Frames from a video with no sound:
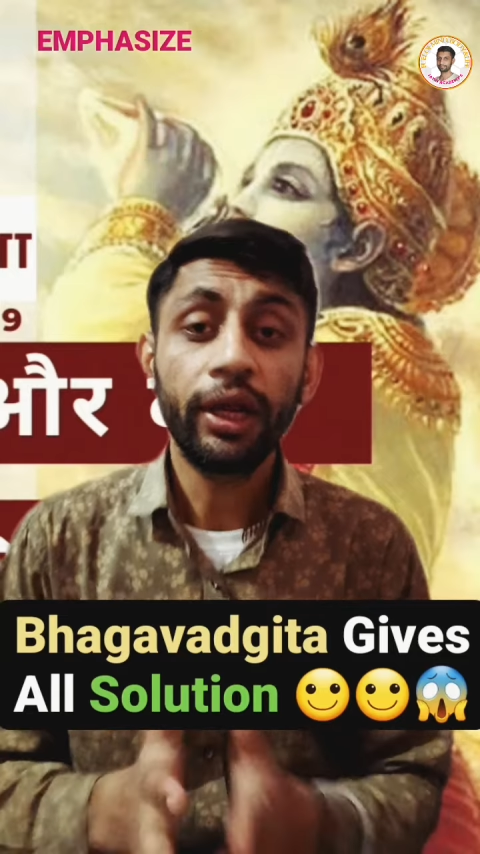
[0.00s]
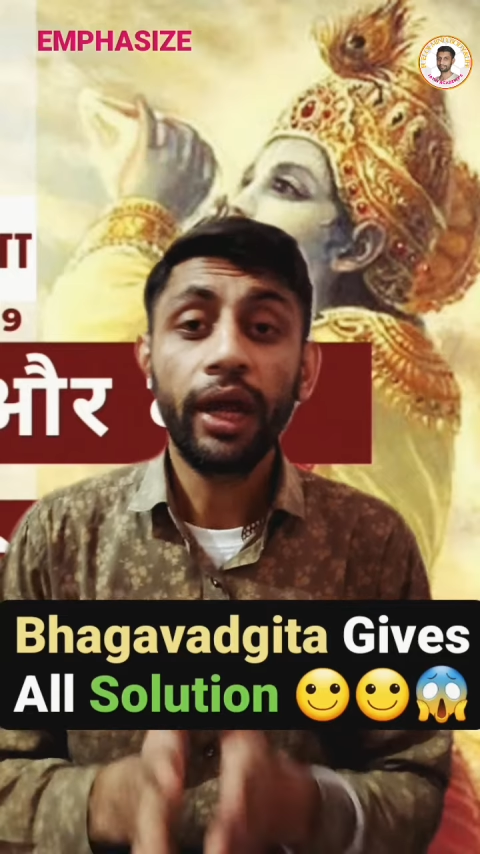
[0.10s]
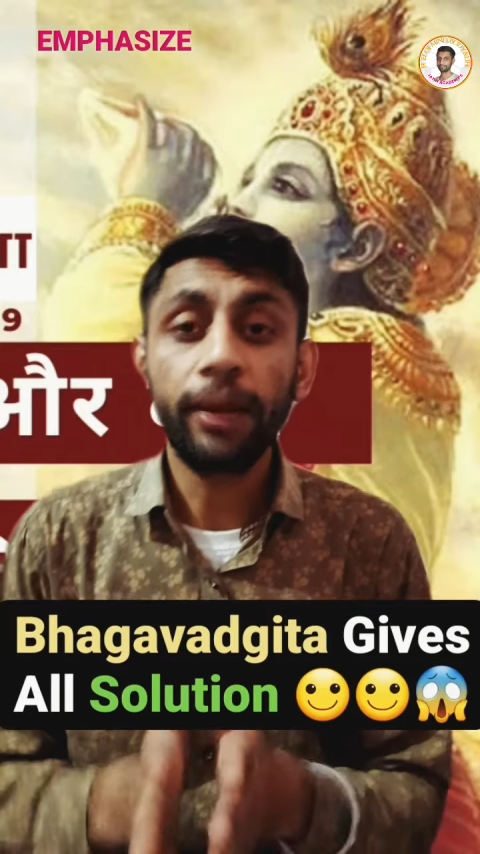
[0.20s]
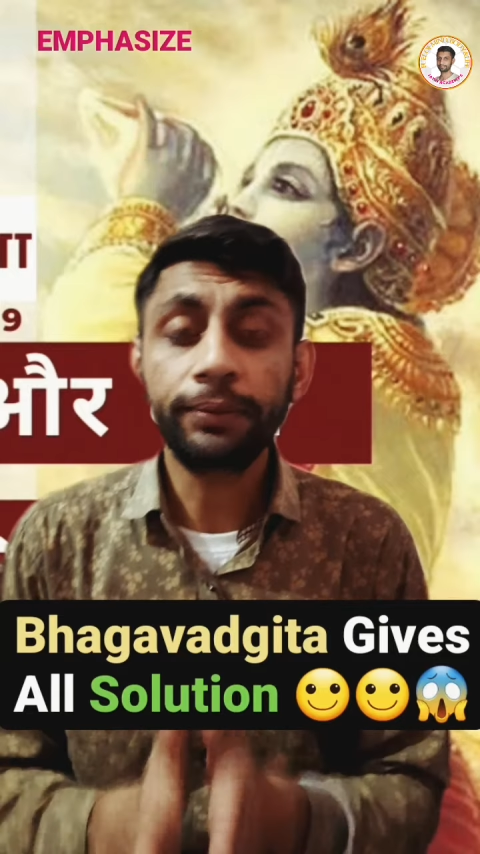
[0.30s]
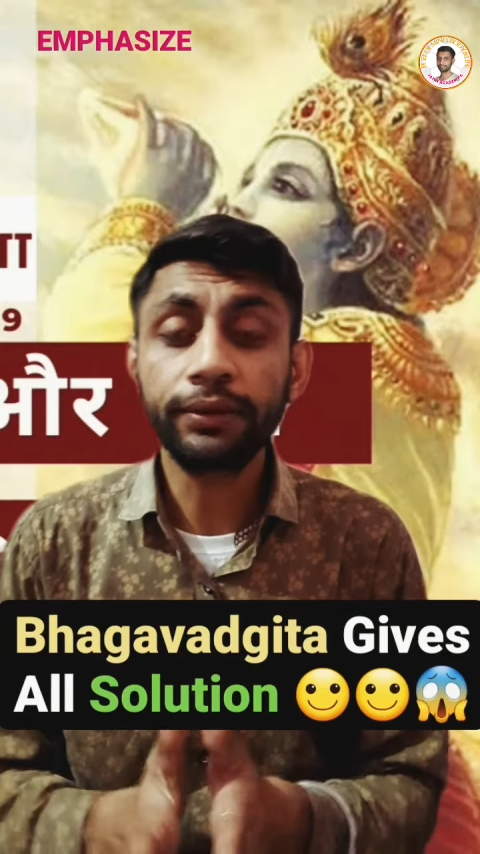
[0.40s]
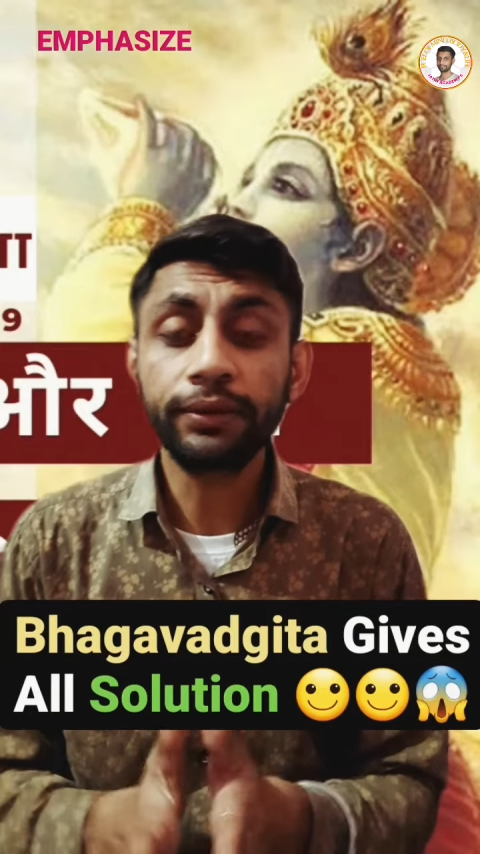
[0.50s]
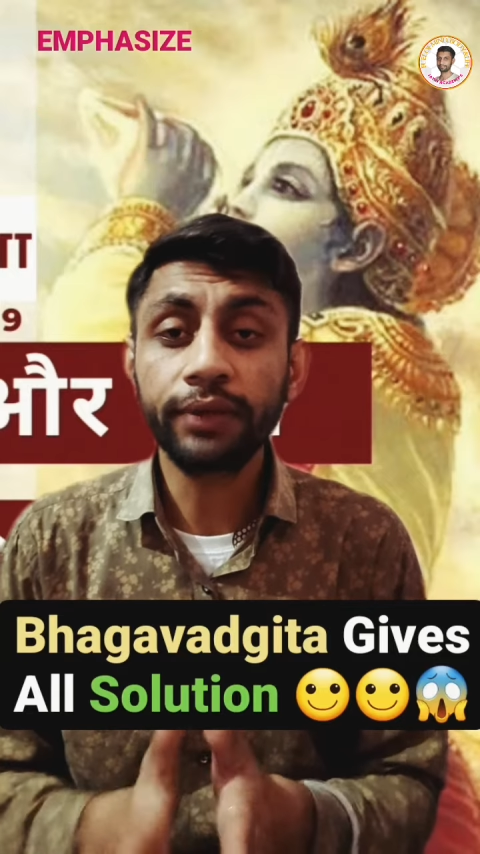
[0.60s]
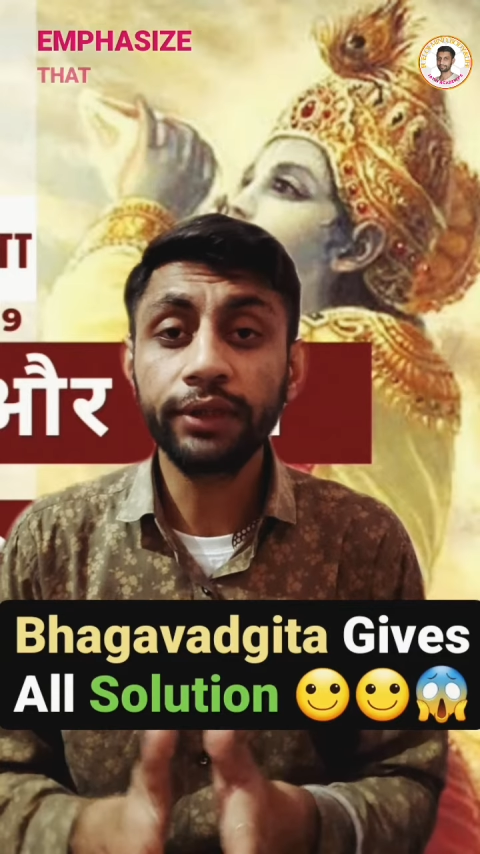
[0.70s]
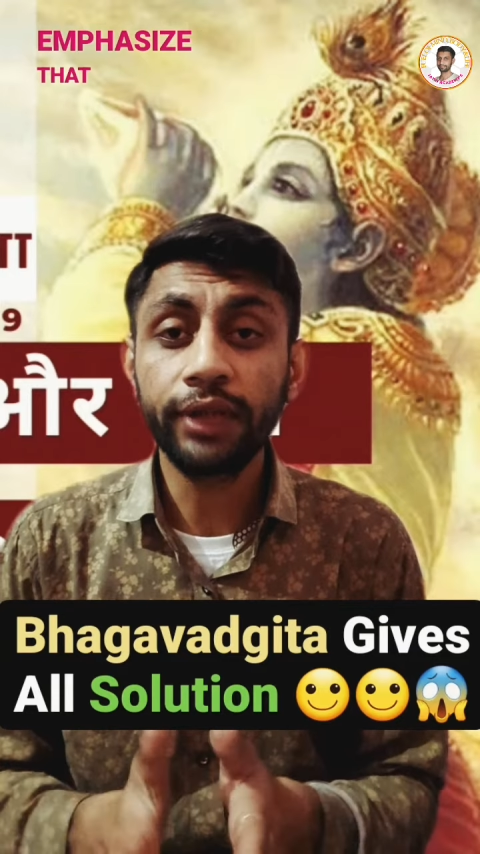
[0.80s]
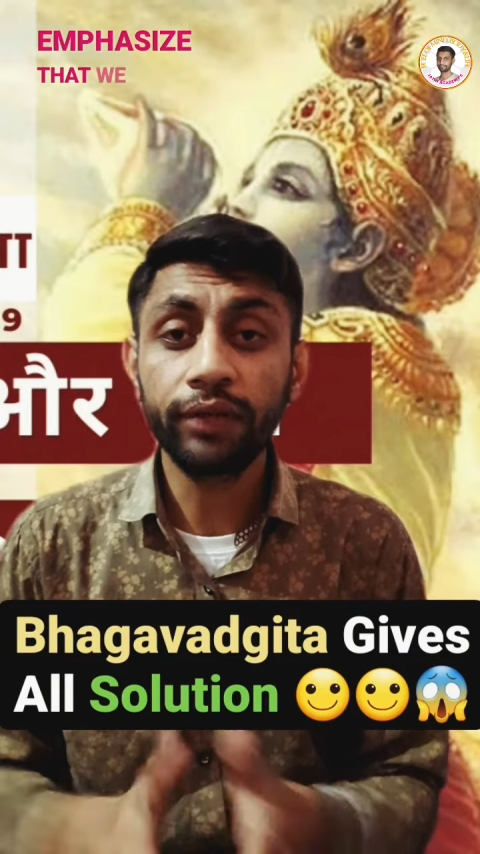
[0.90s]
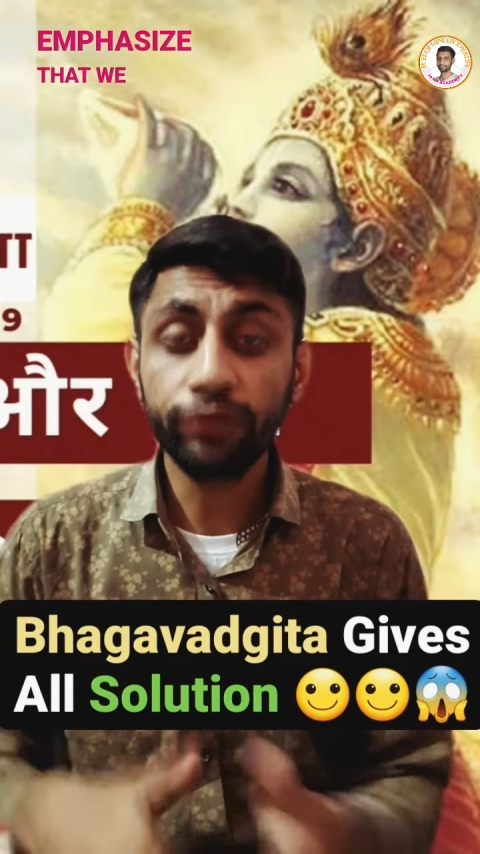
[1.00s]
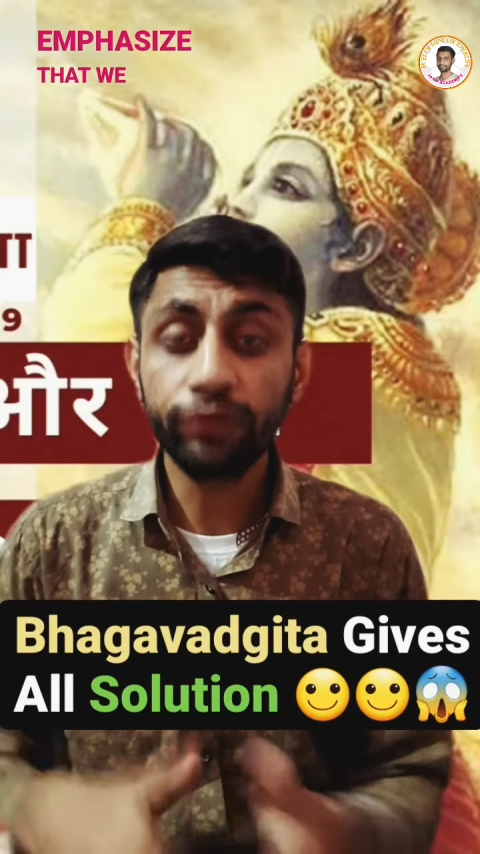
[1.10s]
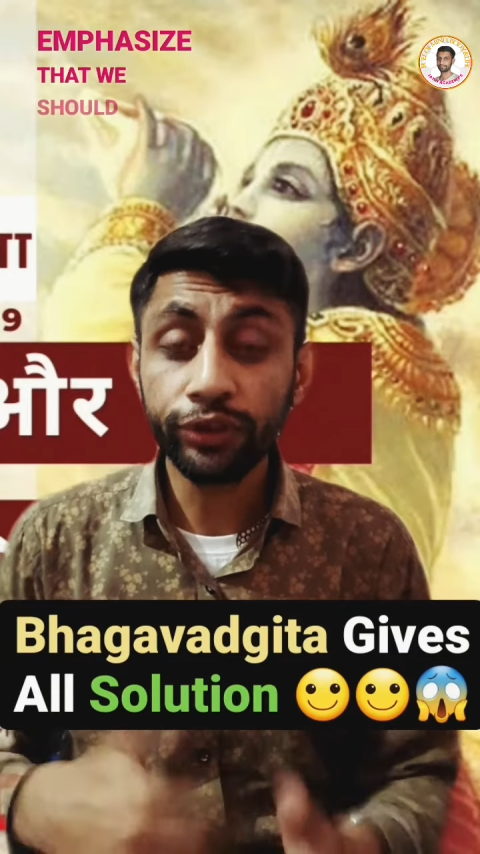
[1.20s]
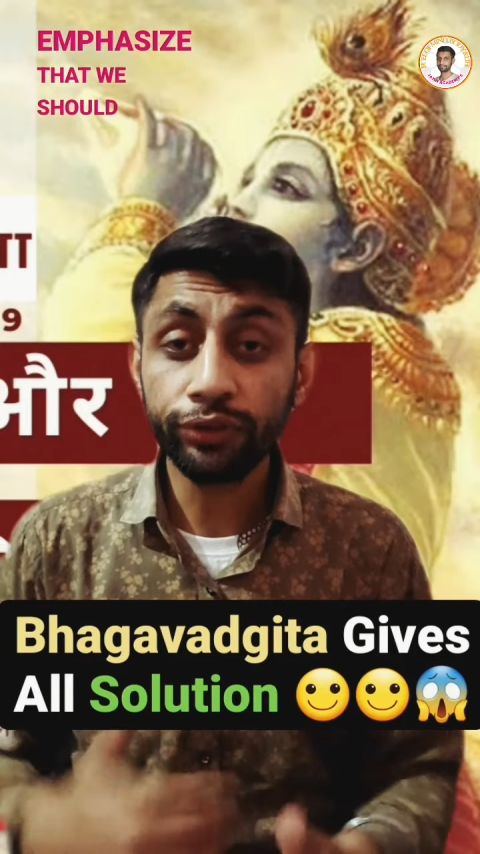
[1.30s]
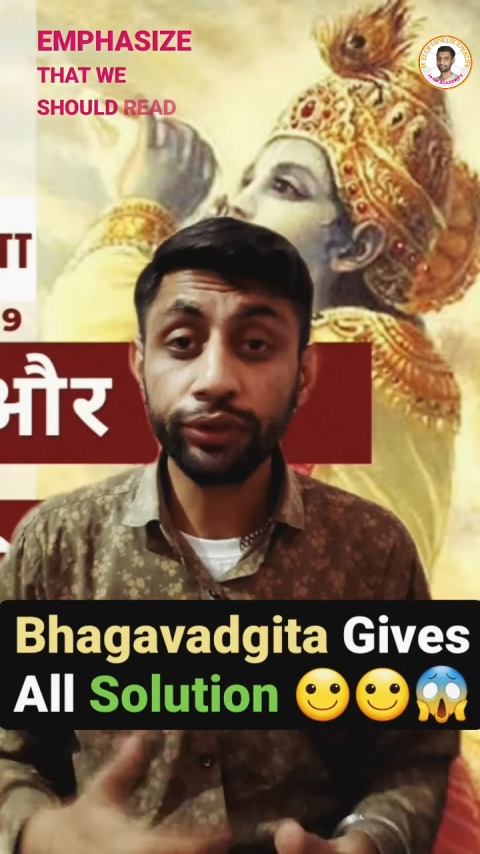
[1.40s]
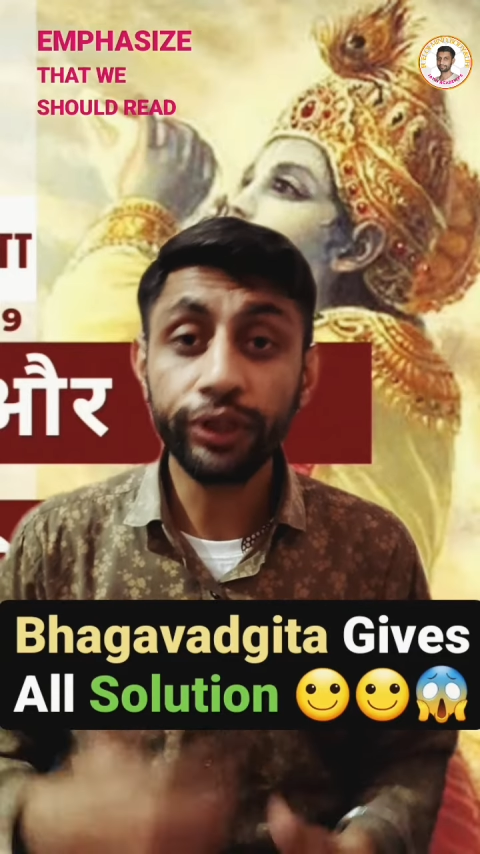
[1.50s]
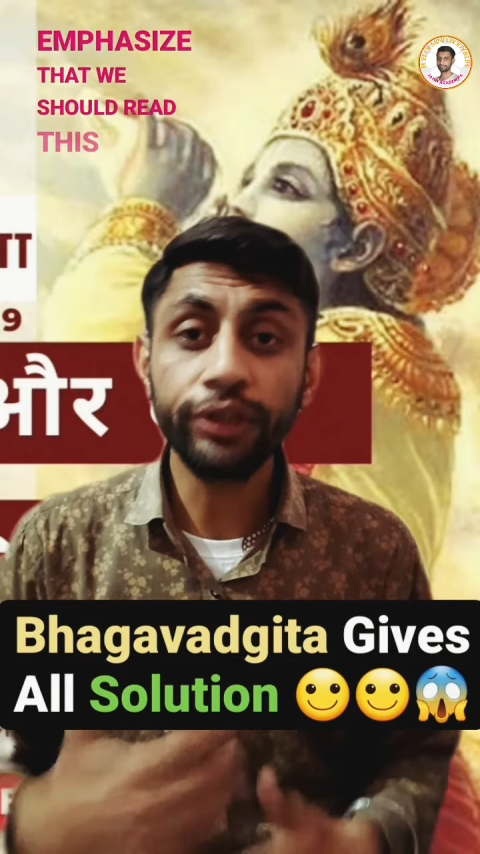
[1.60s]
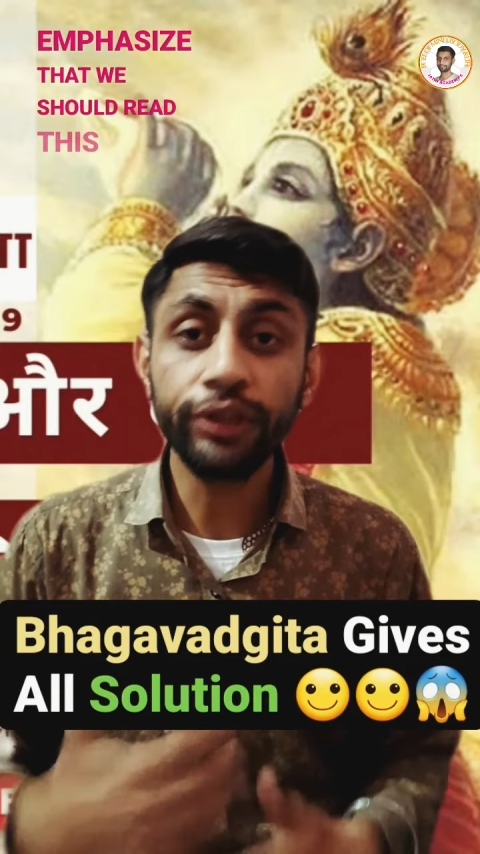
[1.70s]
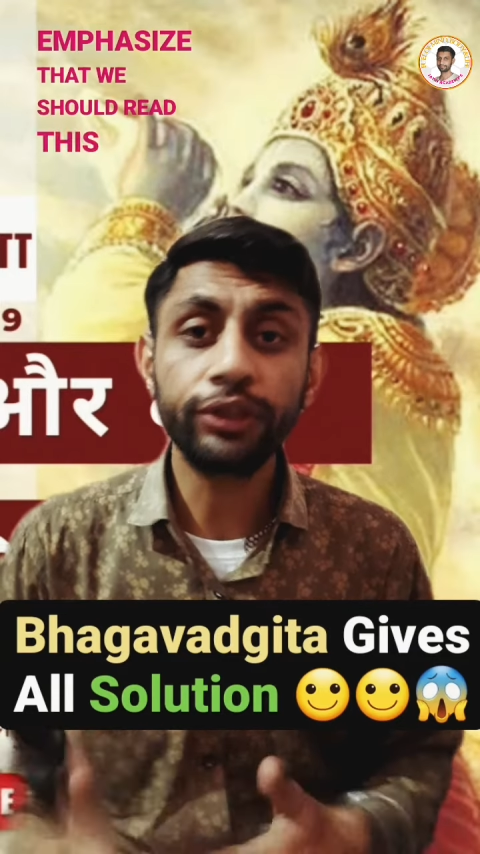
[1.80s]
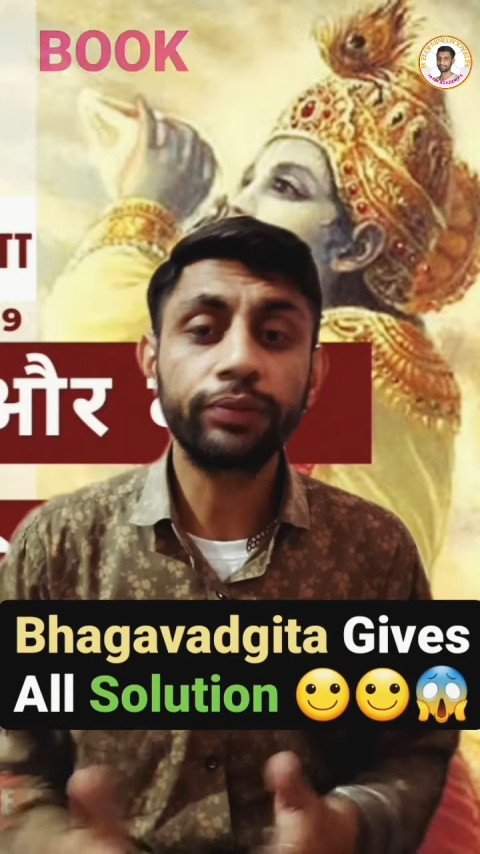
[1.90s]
emphasize that we should read this